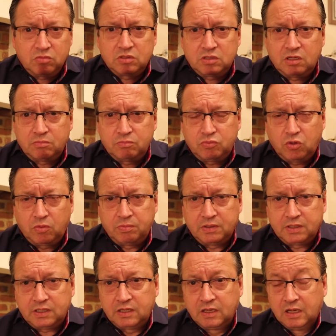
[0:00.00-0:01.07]
done
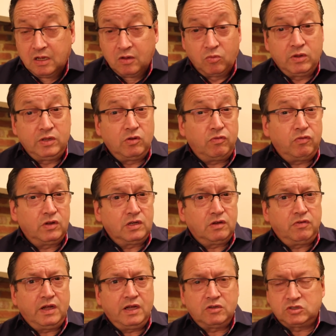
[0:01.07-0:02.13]
properly. When you're front
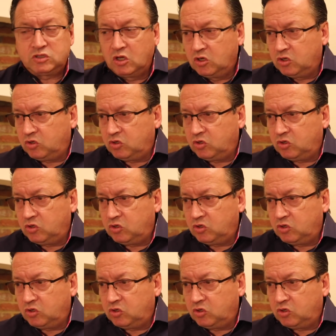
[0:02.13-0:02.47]
of house,